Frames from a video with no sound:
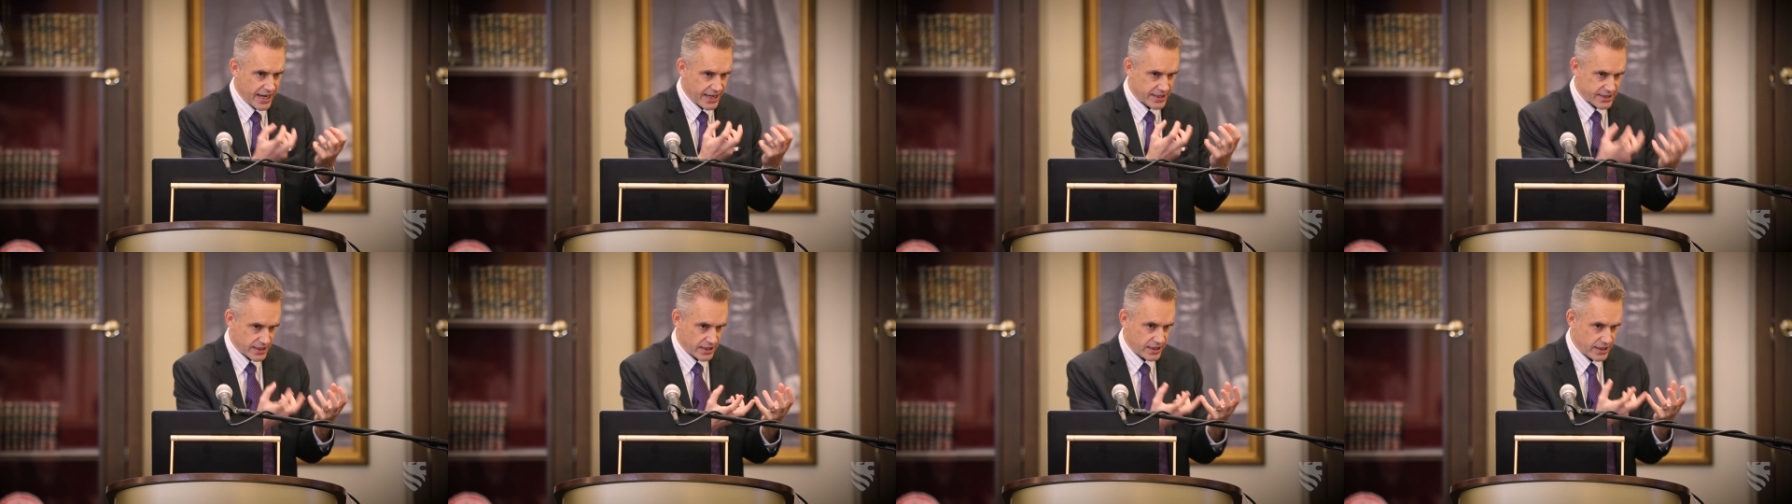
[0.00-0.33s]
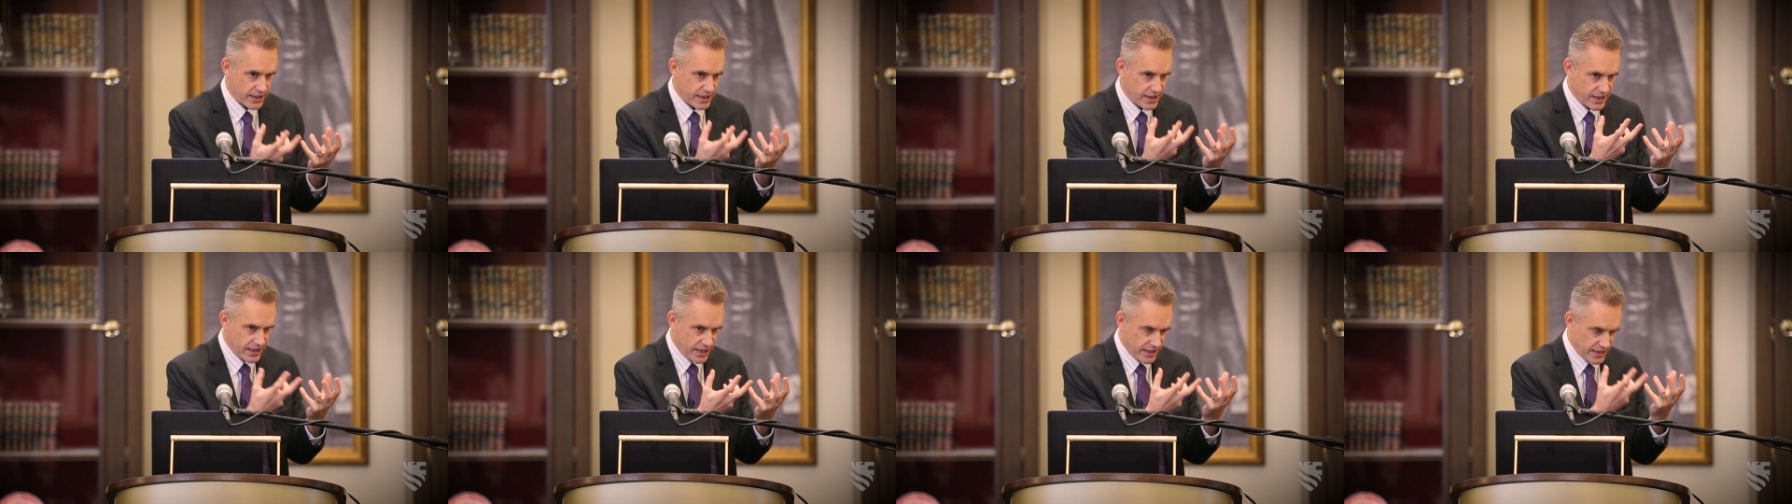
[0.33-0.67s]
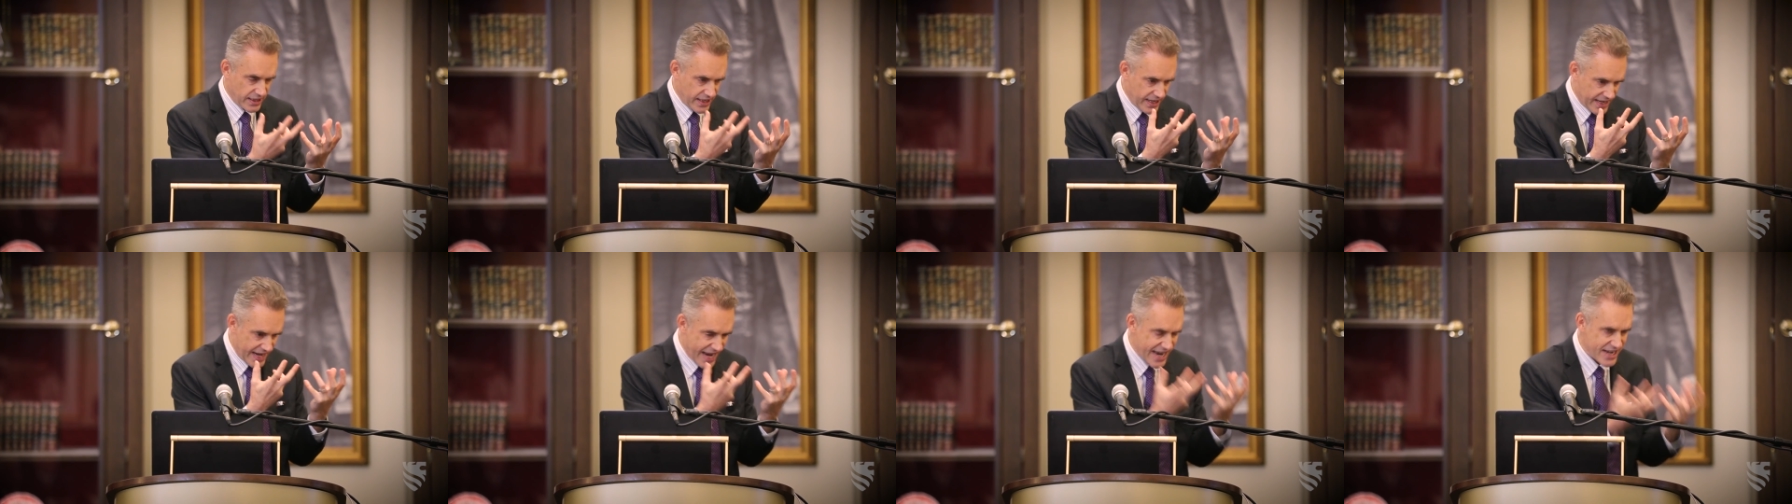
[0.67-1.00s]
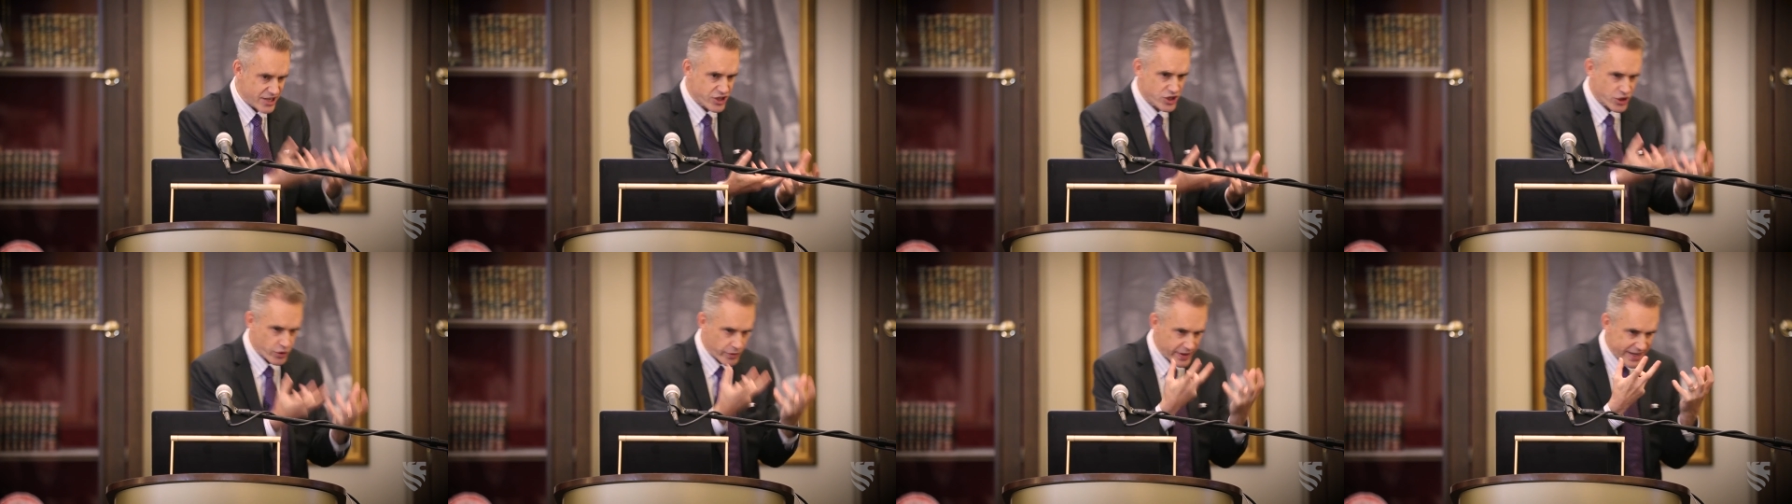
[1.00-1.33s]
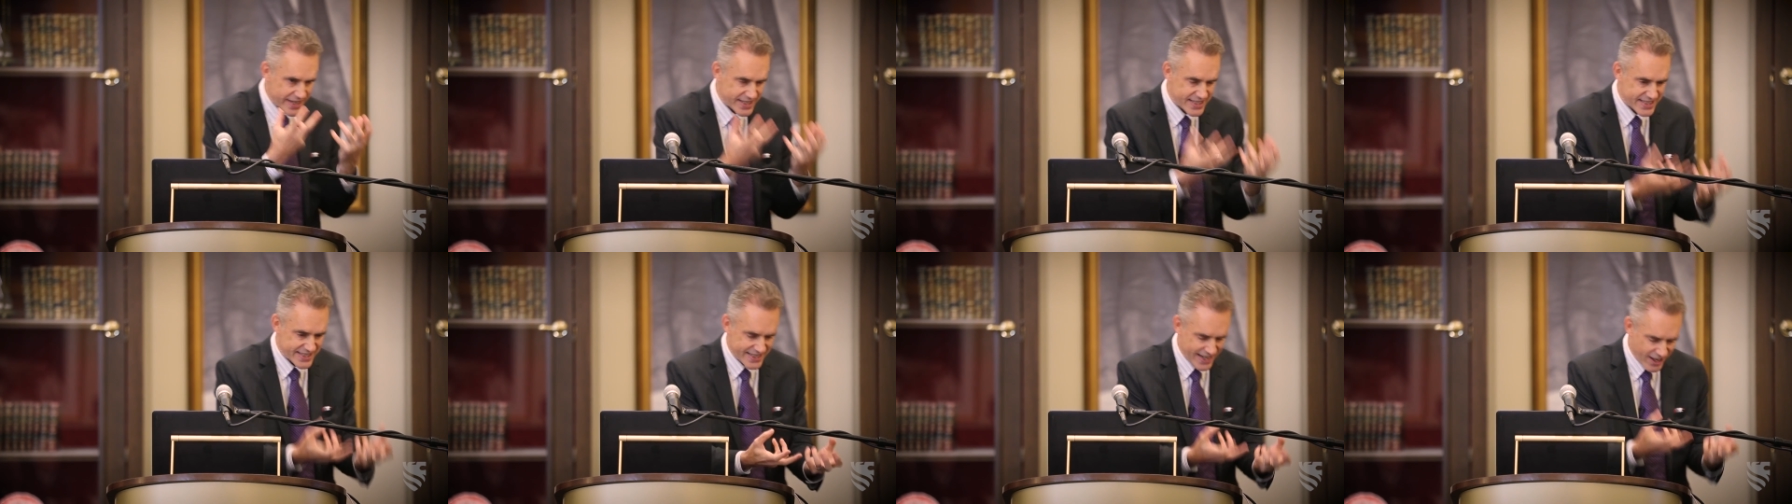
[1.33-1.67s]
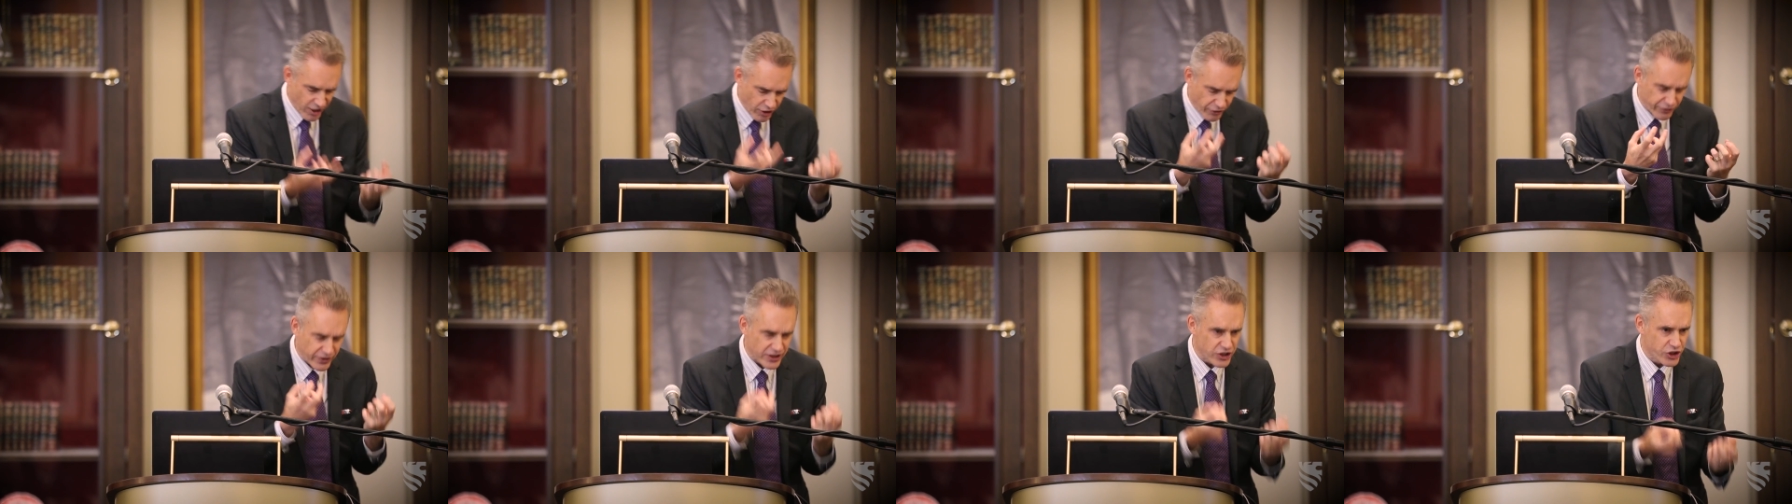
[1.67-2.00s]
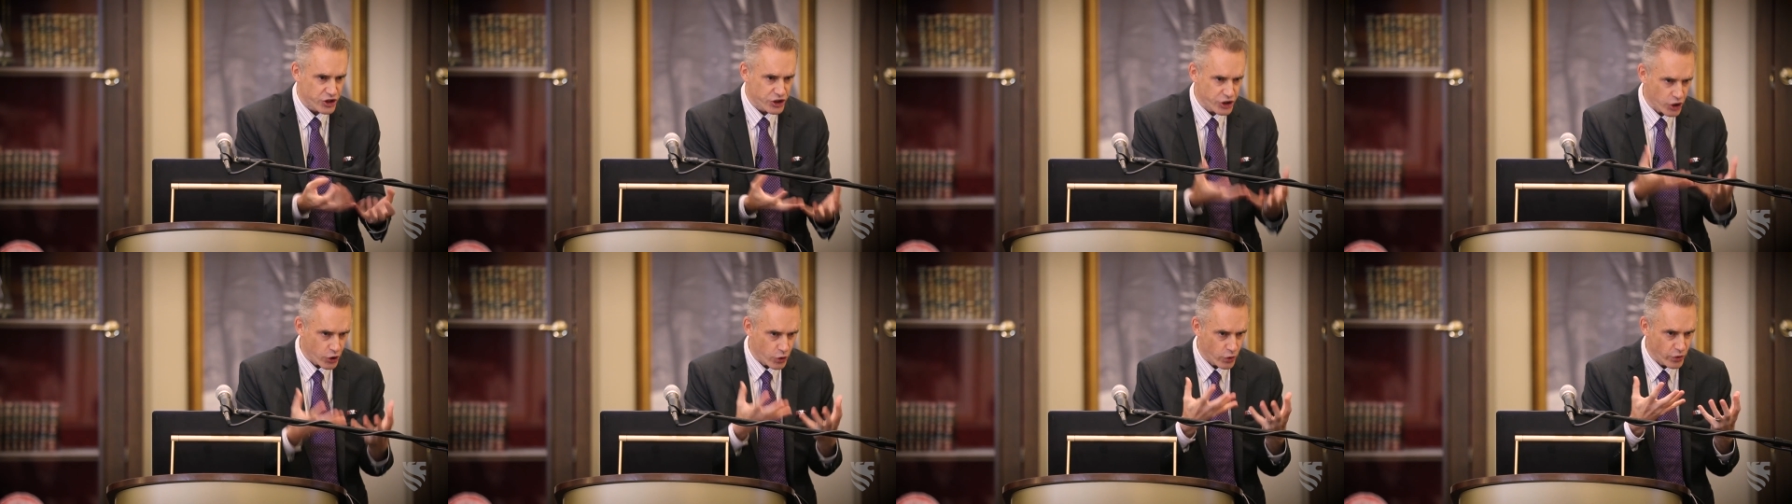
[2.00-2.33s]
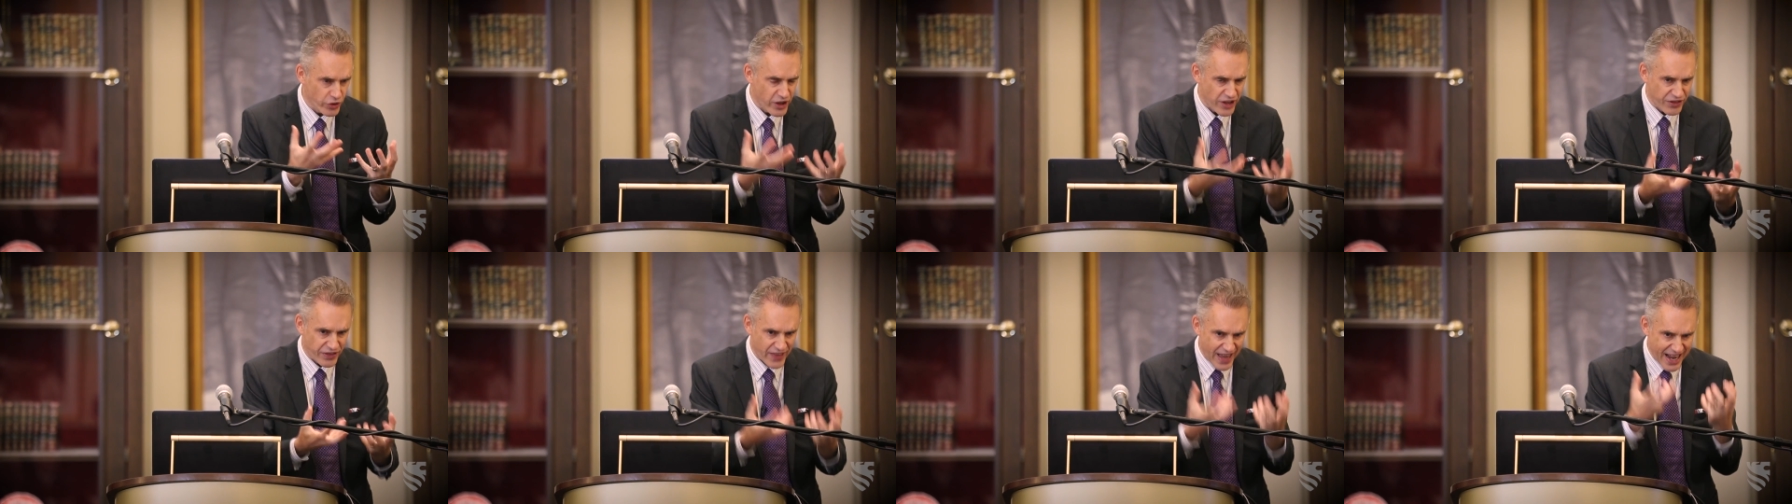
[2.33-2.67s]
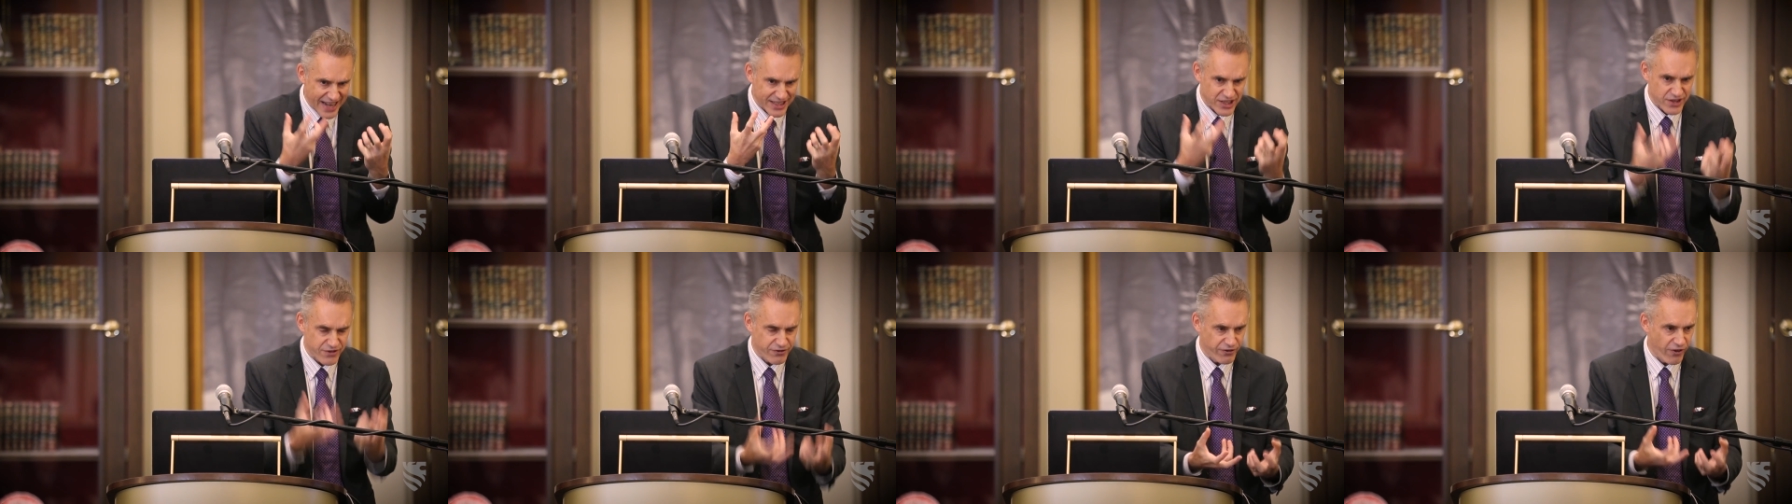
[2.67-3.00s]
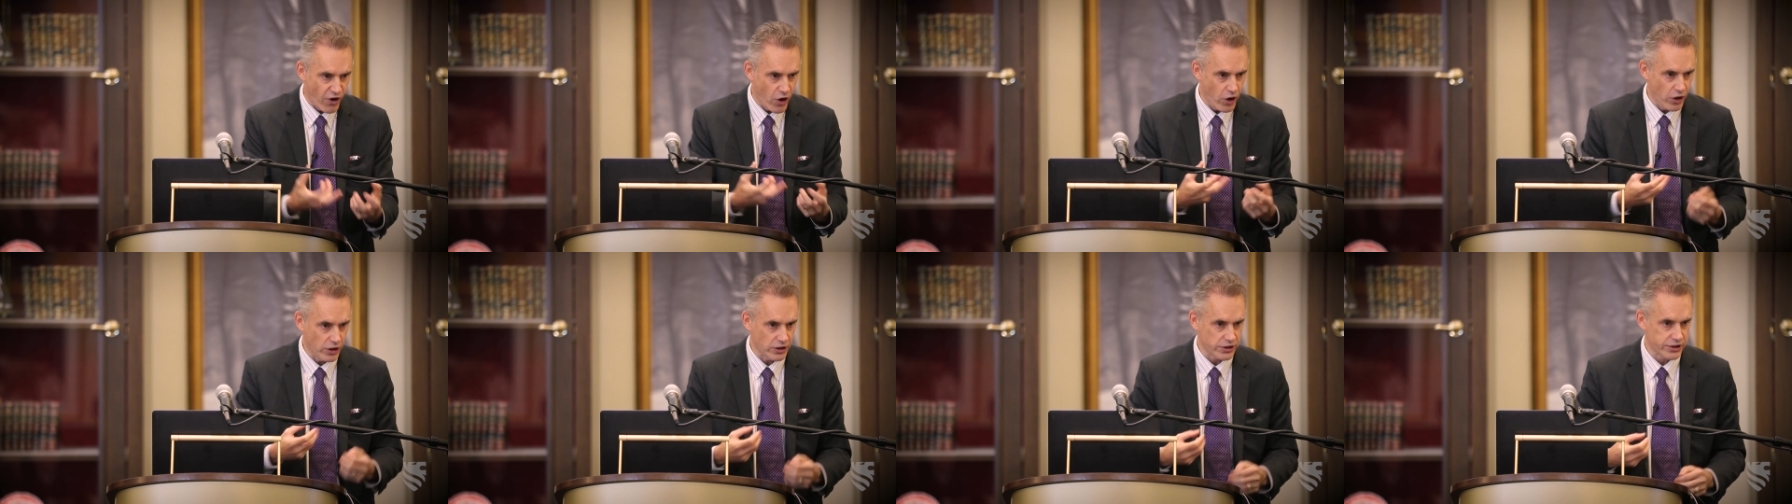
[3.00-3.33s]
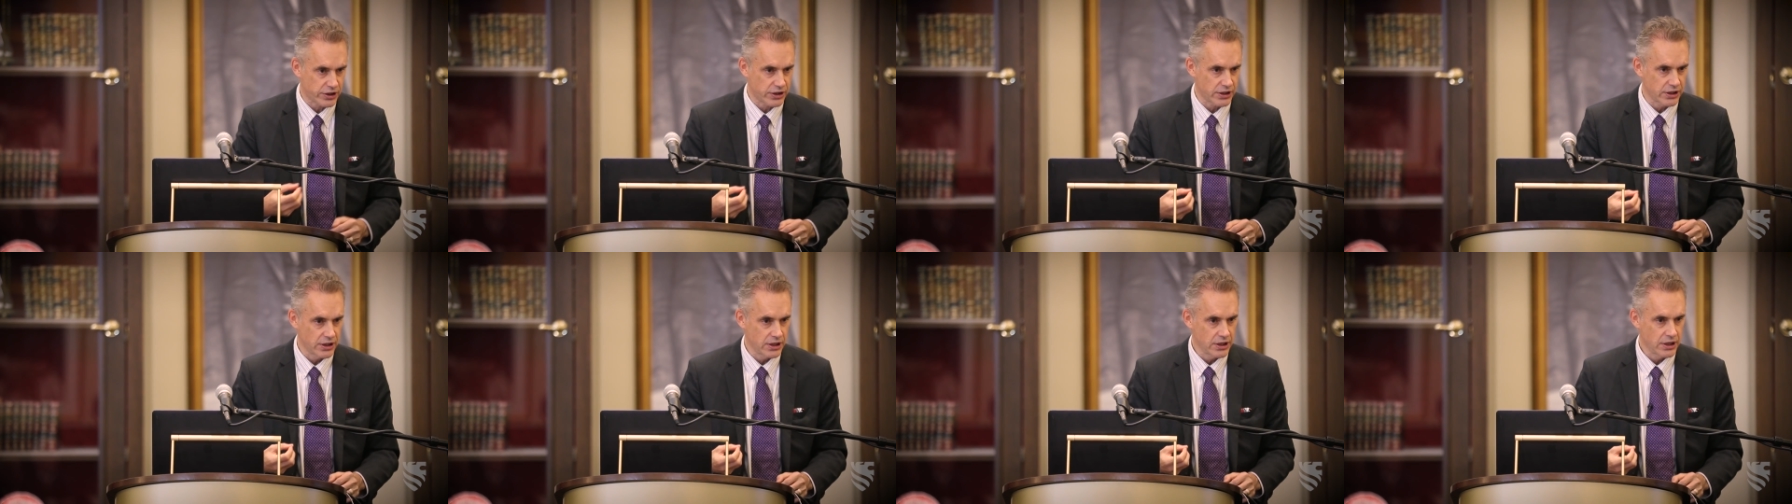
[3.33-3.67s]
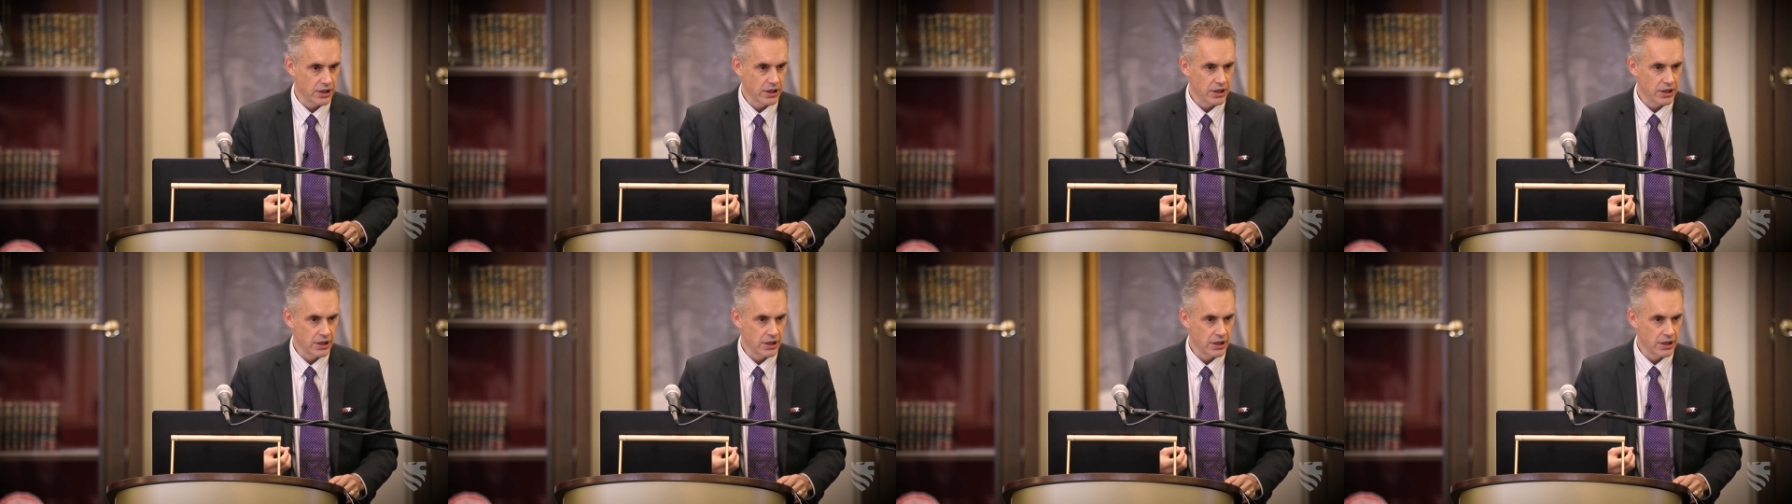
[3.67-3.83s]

That history itself has shown that that's false.